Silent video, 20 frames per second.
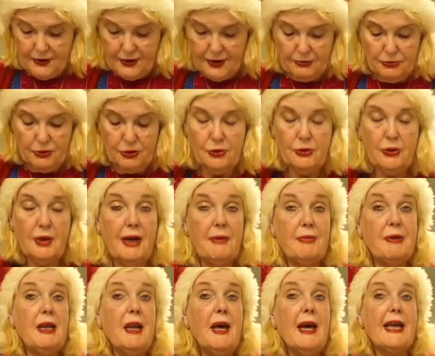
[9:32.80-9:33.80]
I'm sure they
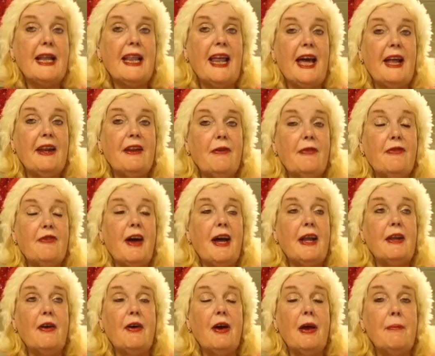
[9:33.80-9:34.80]
would like that, the
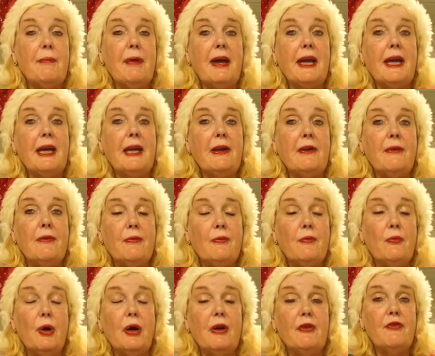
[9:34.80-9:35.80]
fact that I'm making
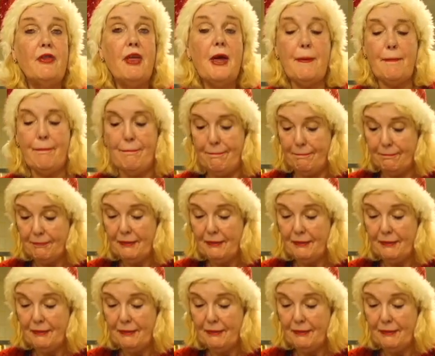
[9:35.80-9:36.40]
one of them.